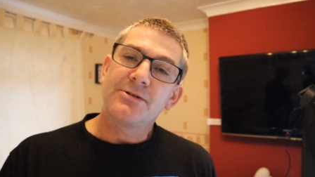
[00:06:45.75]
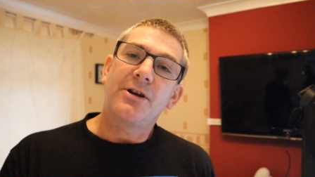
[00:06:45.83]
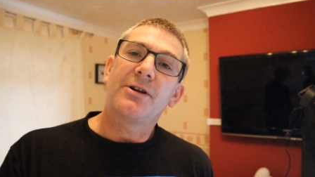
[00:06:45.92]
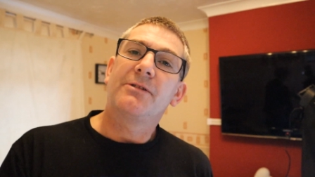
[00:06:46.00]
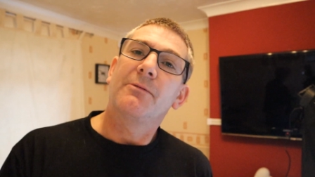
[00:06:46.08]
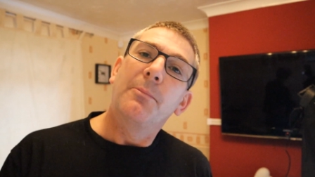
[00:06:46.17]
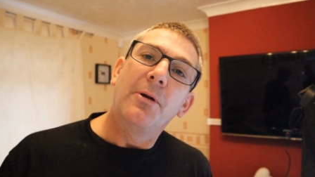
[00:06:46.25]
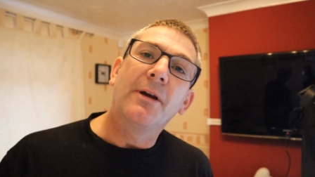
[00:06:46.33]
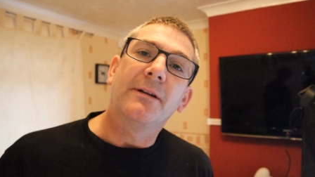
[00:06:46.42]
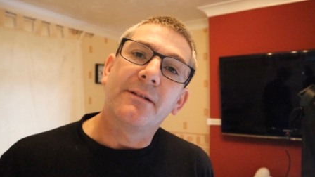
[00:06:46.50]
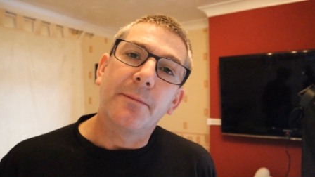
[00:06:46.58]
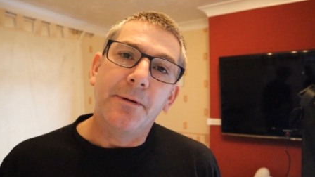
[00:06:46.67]
started to
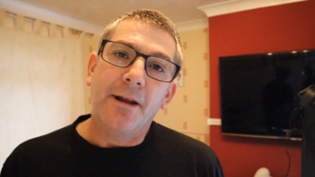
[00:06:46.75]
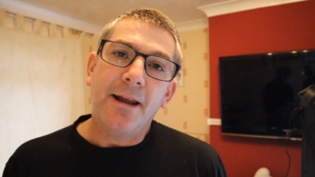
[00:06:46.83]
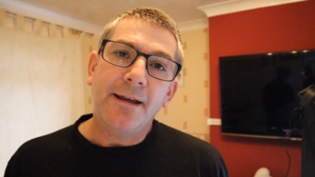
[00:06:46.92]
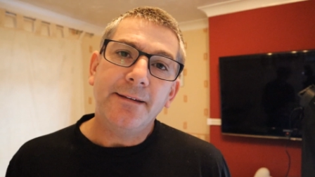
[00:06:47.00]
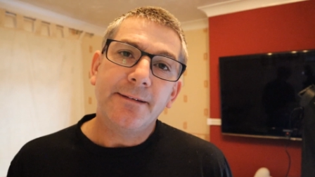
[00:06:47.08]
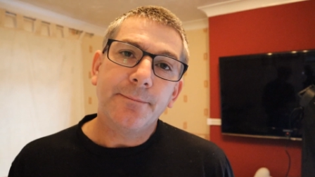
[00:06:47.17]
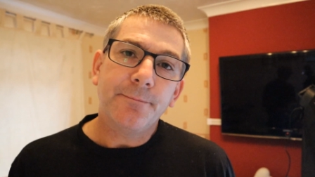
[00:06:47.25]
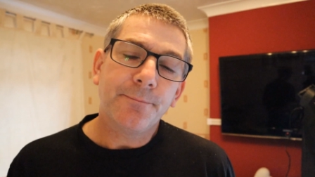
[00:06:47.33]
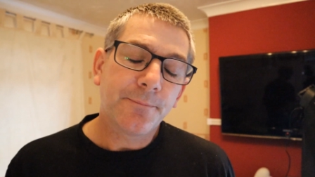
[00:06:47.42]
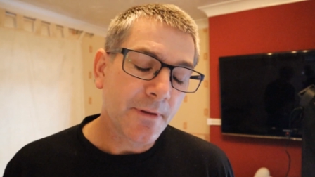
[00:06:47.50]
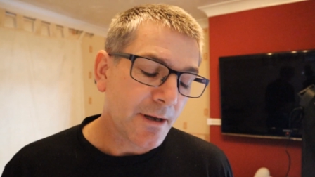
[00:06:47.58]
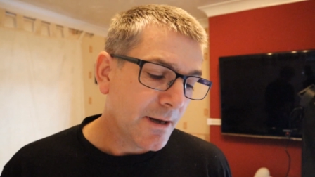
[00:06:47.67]
reply to some of the letters,
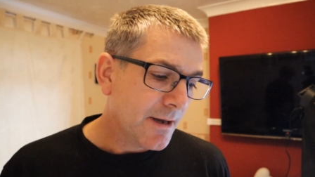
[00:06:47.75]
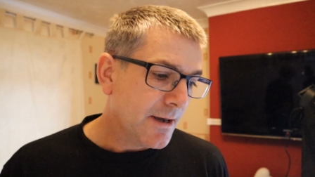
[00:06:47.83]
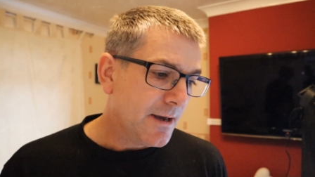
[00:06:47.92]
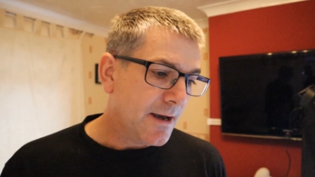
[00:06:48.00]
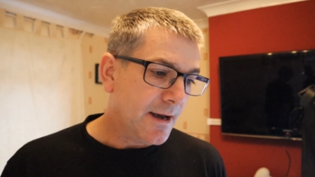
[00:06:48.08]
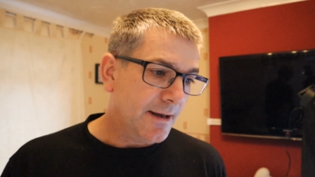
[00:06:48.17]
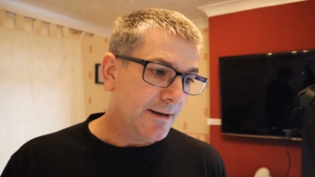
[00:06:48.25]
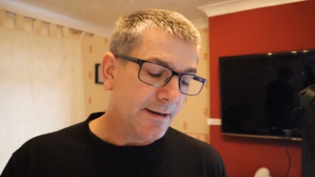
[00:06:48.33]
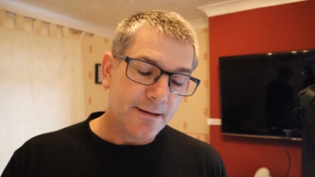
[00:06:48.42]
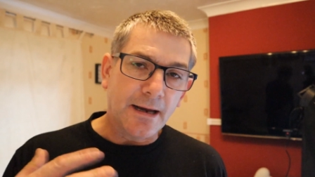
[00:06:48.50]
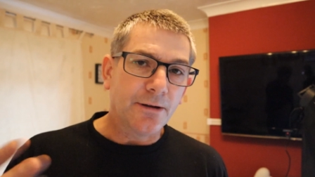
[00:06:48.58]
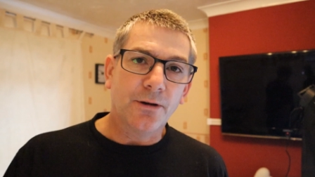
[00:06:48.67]
and
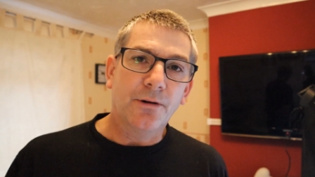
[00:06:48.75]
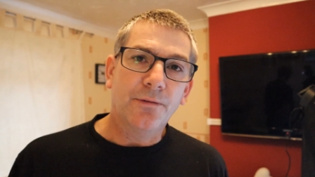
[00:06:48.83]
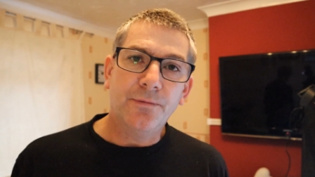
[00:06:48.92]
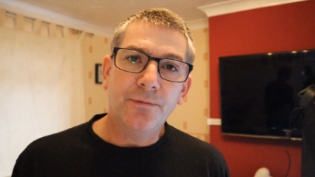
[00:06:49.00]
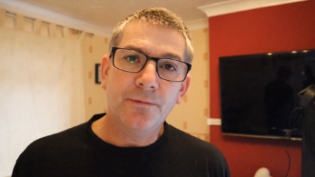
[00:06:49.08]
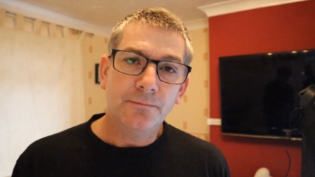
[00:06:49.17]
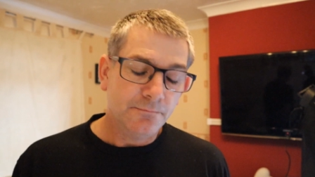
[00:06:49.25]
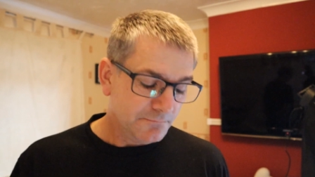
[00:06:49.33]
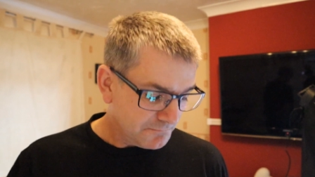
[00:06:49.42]
it kicked off